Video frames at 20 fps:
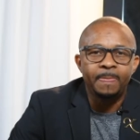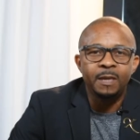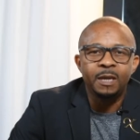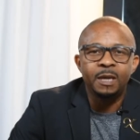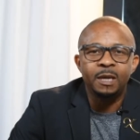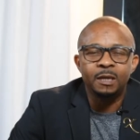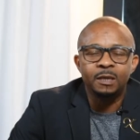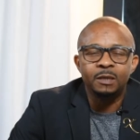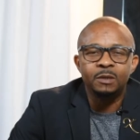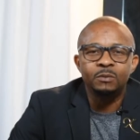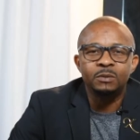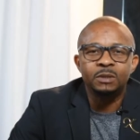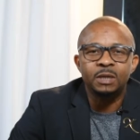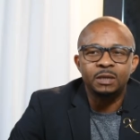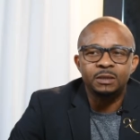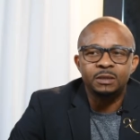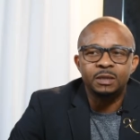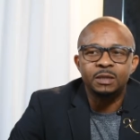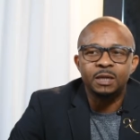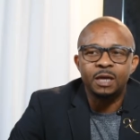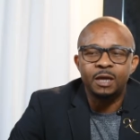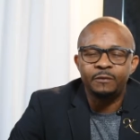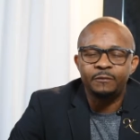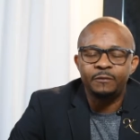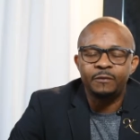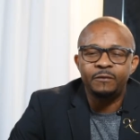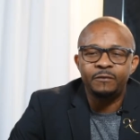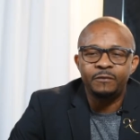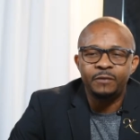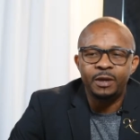Yeah, it was like $10
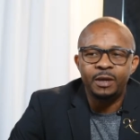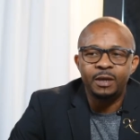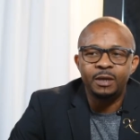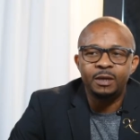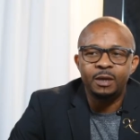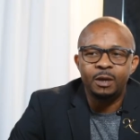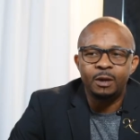for a fade.